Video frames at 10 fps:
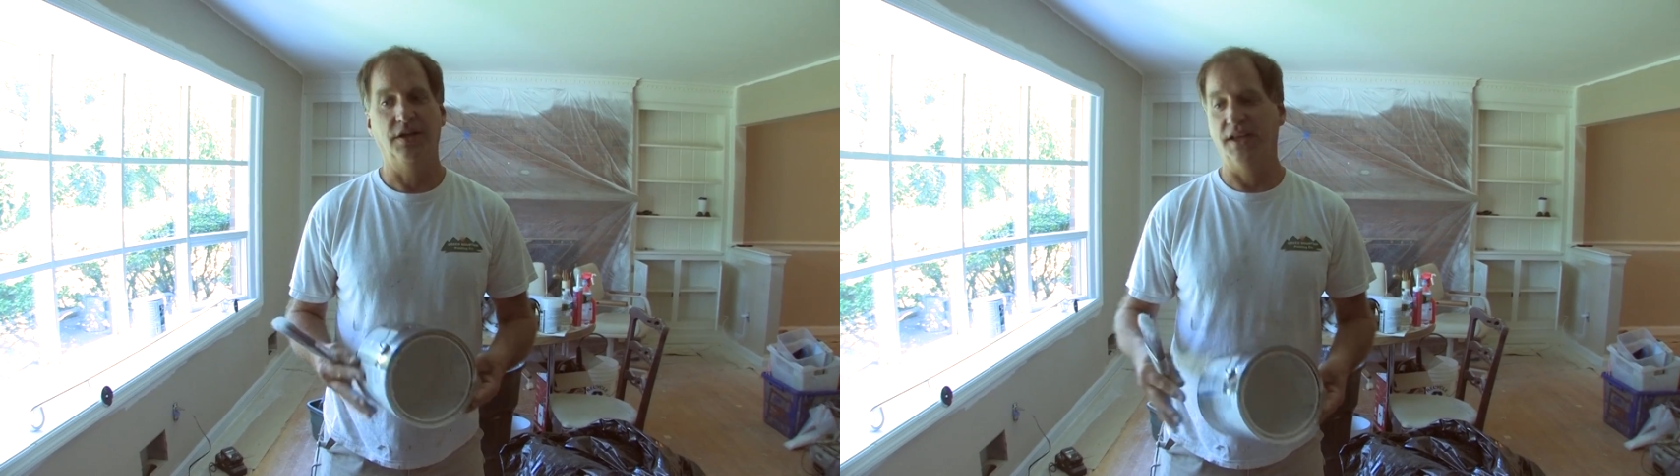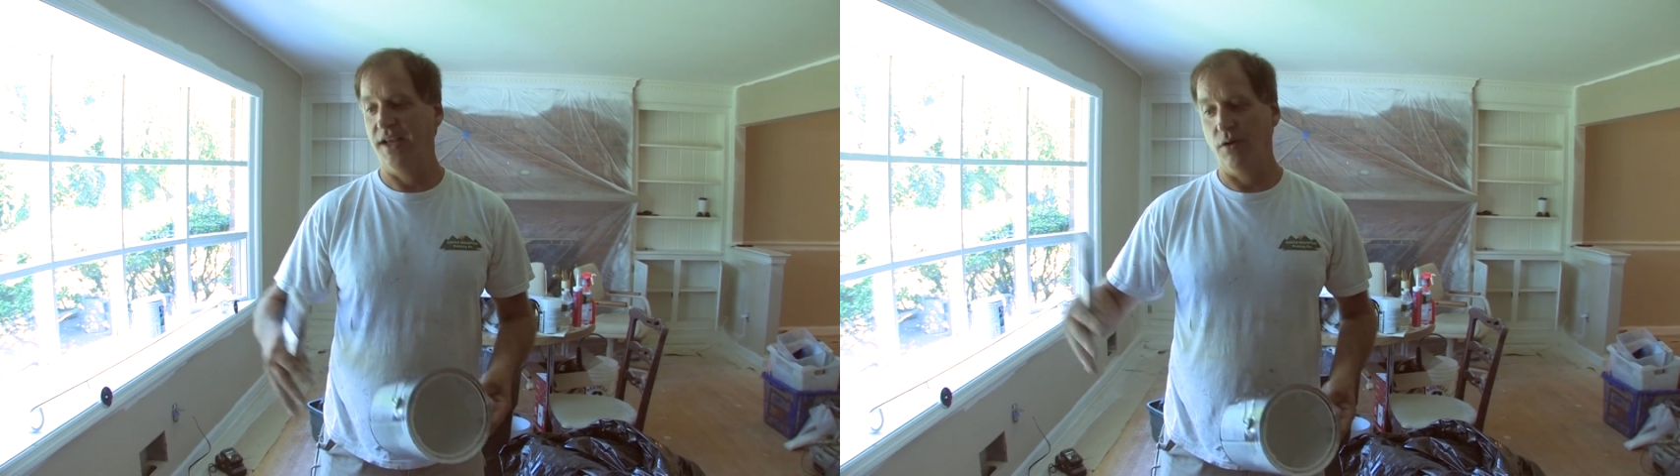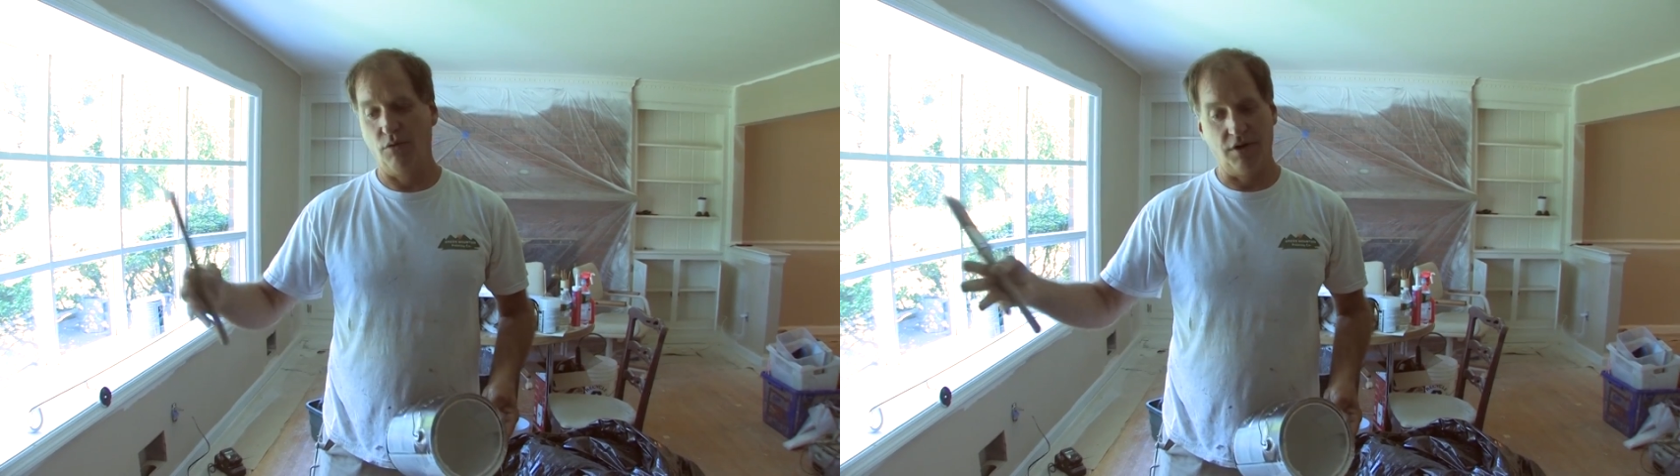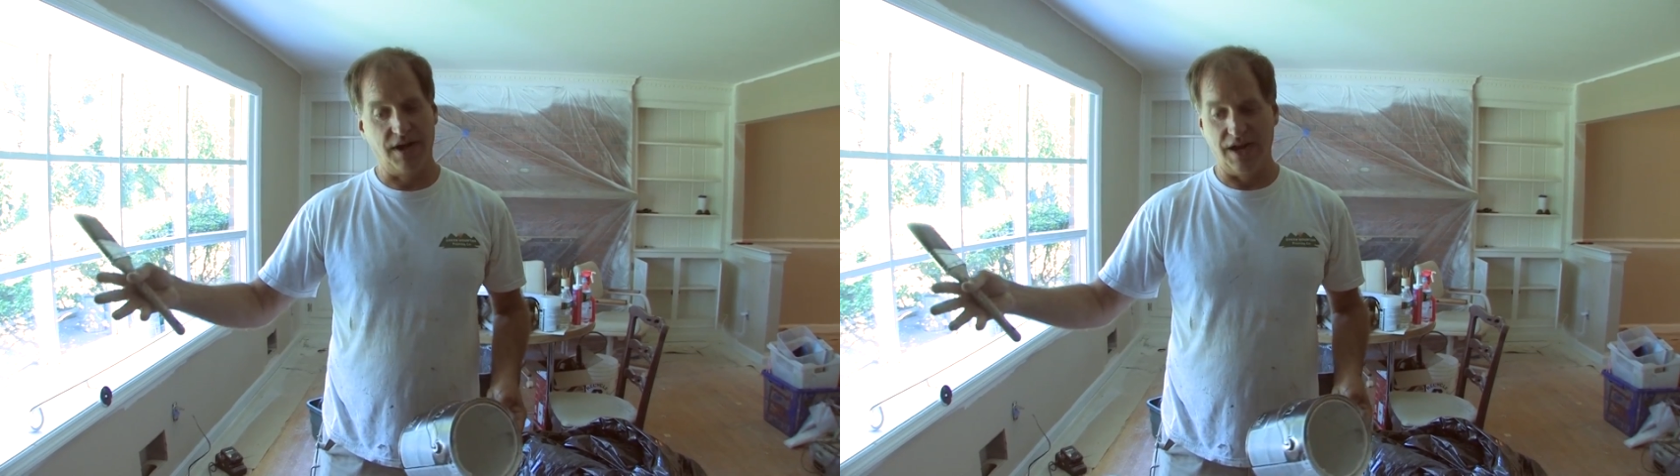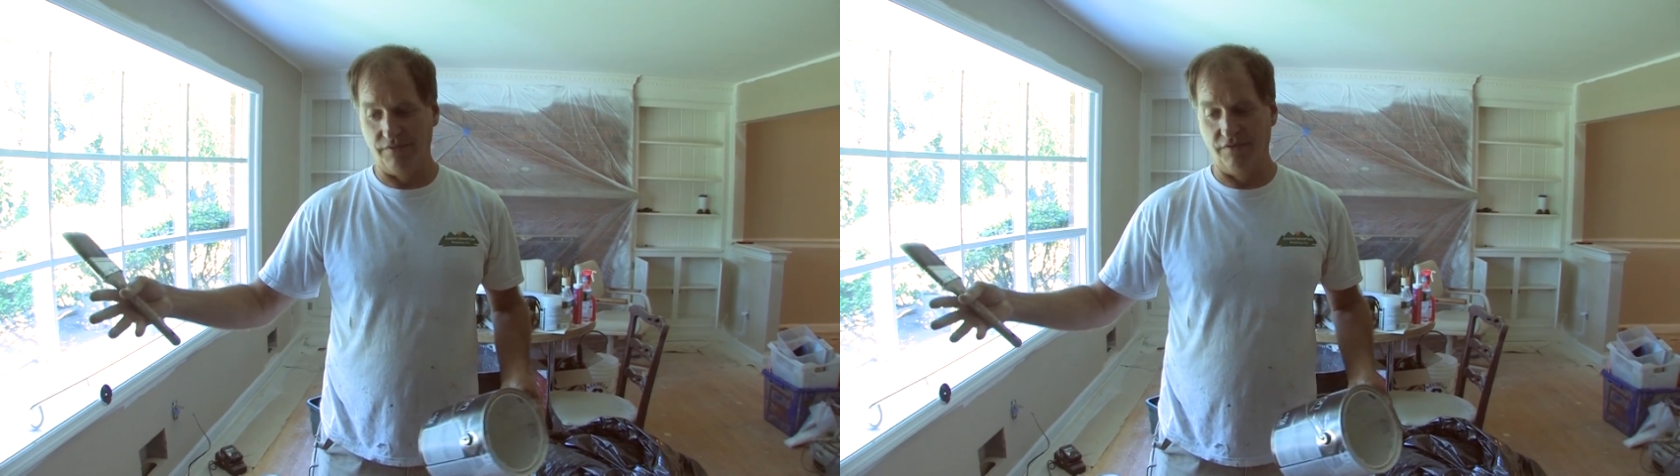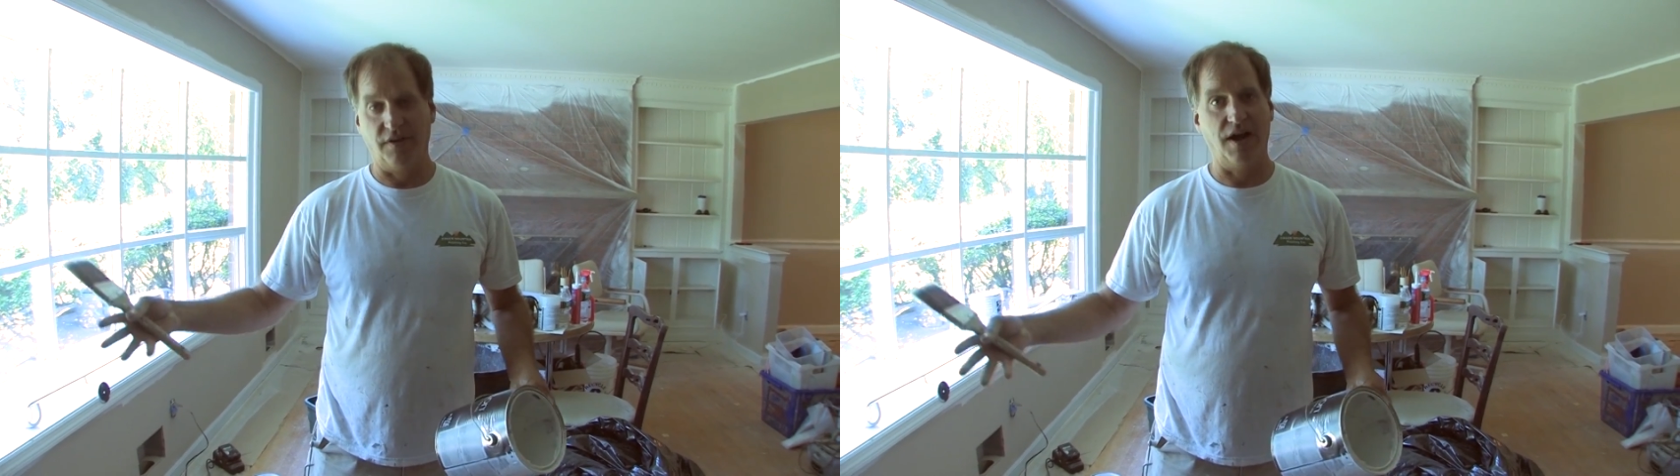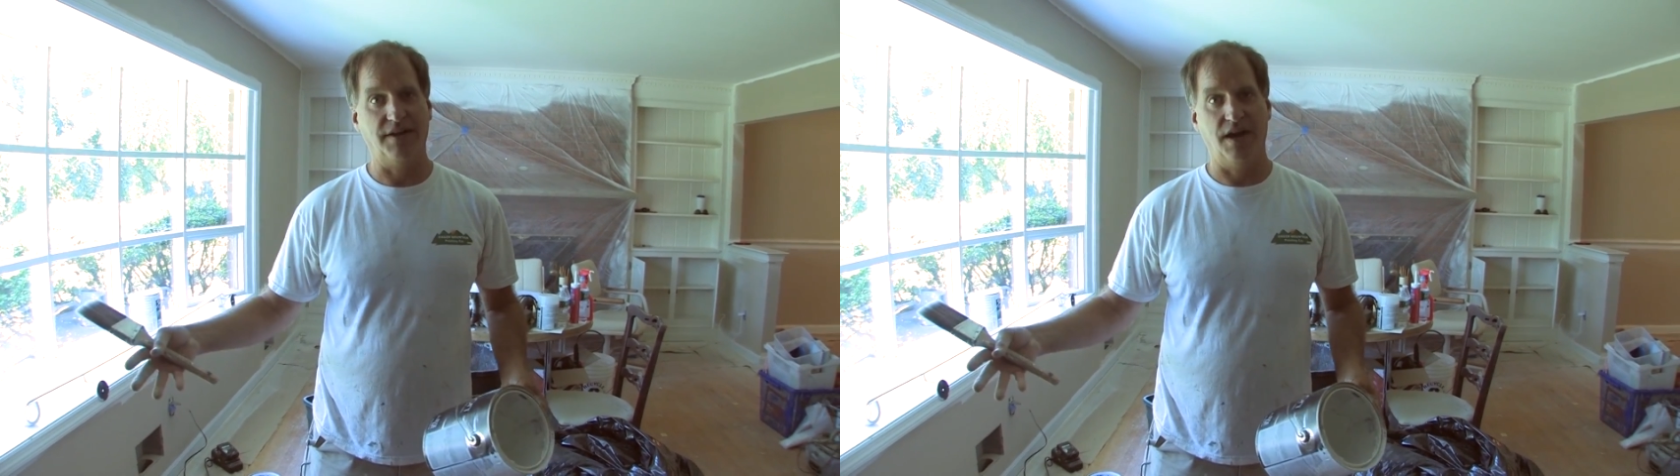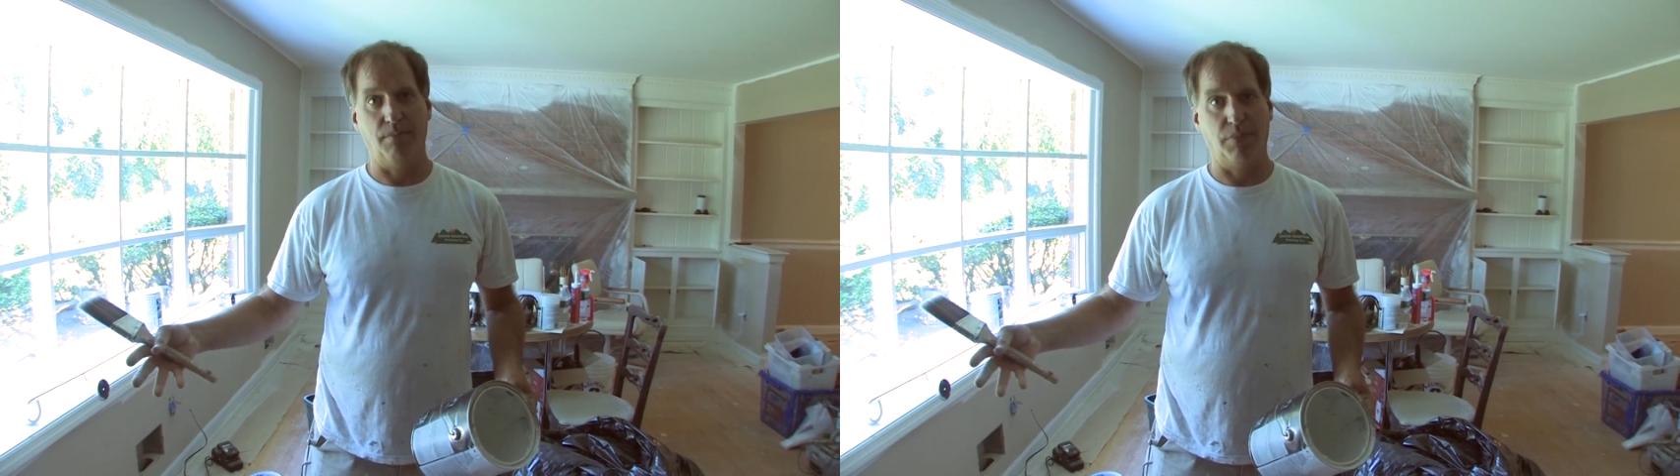You can't work out of a
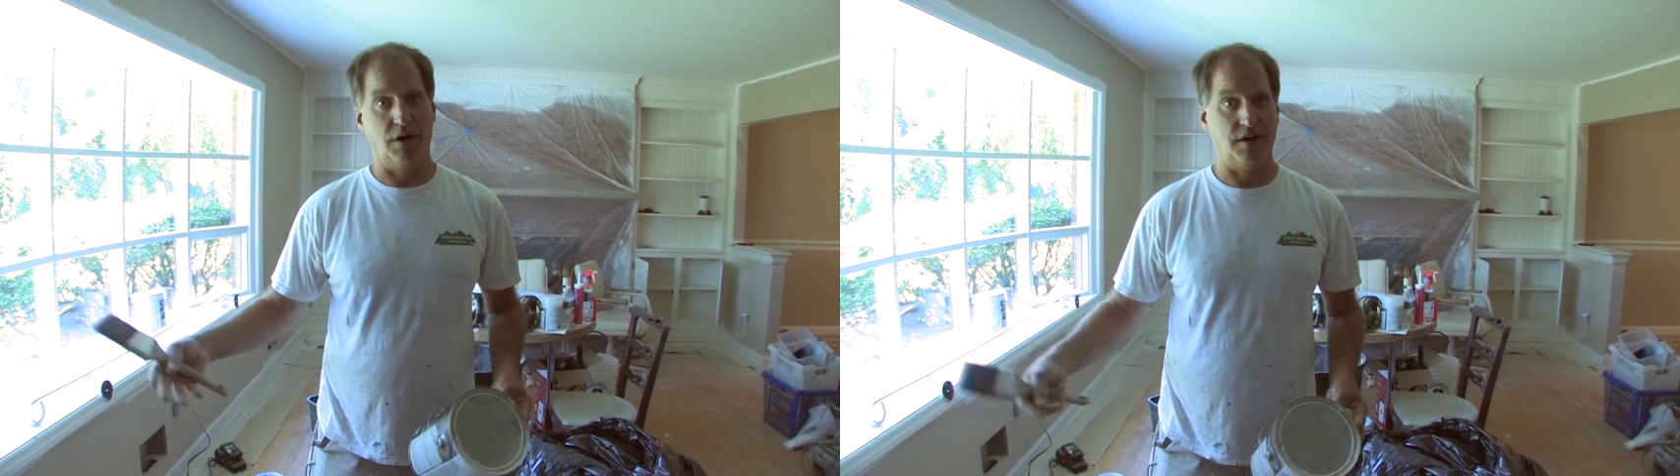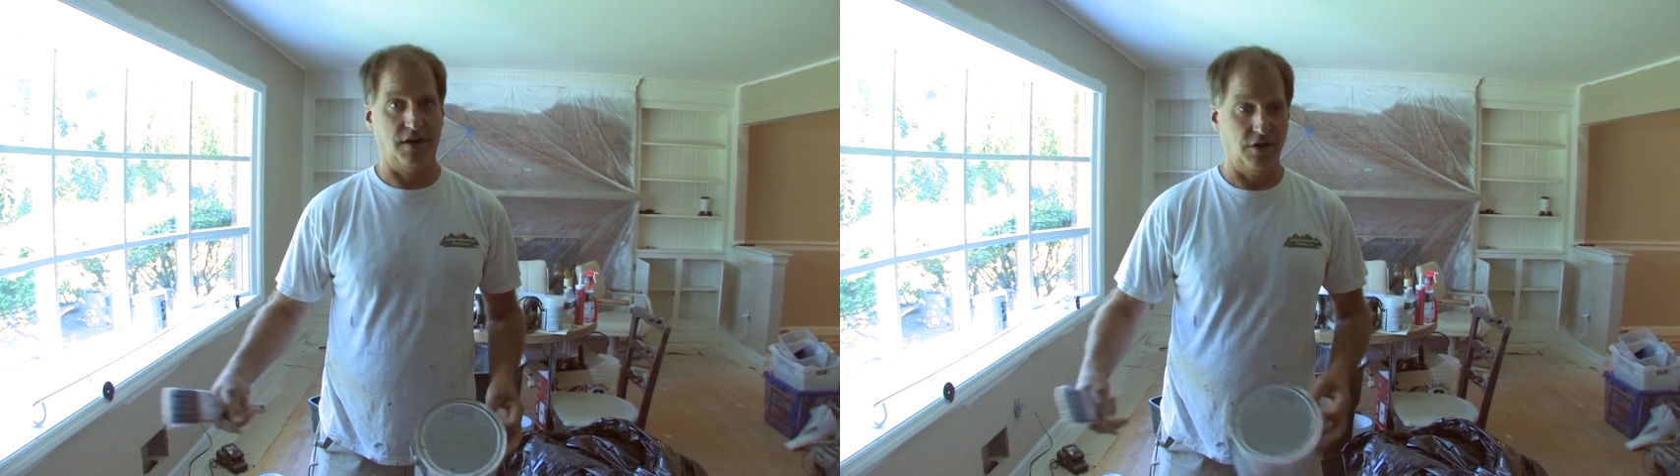5-gallon bucket.